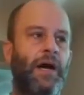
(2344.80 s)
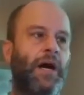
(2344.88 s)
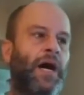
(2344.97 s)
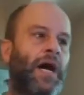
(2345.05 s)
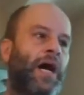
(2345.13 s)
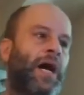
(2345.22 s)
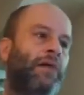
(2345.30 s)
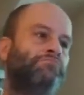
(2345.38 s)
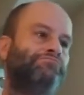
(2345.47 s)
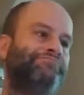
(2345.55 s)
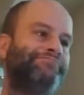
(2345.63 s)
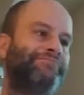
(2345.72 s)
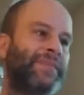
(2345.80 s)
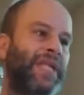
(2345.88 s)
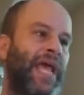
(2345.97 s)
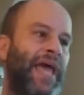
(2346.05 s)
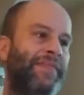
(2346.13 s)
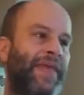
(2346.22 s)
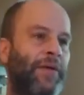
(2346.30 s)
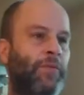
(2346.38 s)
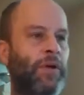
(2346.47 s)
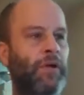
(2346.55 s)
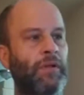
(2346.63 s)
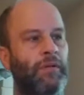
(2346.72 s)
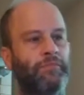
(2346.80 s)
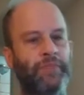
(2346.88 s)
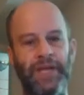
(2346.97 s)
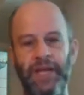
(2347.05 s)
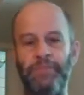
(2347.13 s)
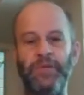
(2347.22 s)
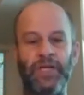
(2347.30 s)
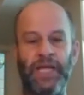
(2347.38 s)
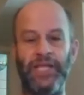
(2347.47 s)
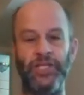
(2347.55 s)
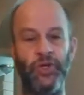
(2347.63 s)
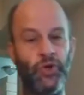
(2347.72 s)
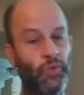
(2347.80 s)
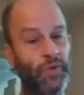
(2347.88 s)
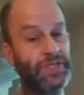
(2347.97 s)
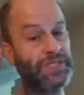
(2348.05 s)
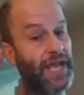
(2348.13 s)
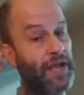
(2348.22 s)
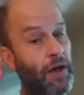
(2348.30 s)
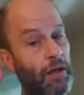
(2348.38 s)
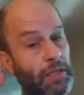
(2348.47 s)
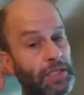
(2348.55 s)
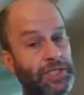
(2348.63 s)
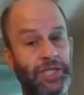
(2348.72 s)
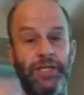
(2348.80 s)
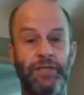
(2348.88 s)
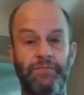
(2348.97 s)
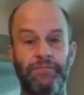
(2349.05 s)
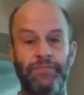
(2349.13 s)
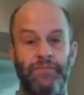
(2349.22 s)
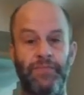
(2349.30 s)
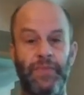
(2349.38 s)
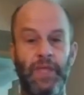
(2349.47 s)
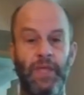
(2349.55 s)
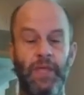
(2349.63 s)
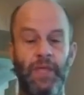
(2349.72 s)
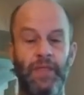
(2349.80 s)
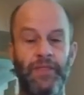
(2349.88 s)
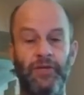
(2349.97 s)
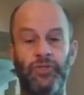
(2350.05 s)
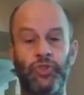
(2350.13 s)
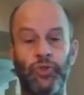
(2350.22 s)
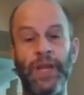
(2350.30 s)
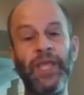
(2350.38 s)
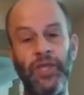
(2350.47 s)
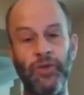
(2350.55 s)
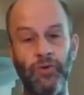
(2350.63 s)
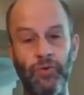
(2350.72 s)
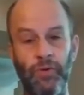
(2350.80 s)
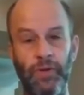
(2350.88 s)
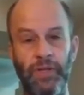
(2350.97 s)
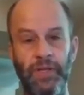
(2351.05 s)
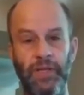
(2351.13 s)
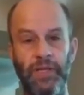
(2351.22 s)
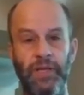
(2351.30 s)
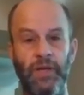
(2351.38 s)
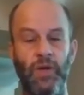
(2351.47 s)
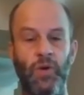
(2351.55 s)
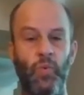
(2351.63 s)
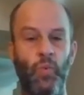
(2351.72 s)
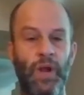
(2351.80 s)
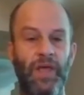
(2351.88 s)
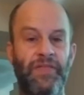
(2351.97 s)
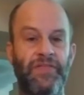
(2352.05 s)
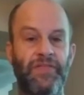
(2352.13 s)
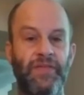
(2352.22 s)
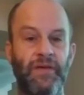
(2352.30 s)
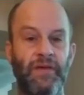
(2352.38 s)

Um, and they will manipulate you with psychology. They'll trick you with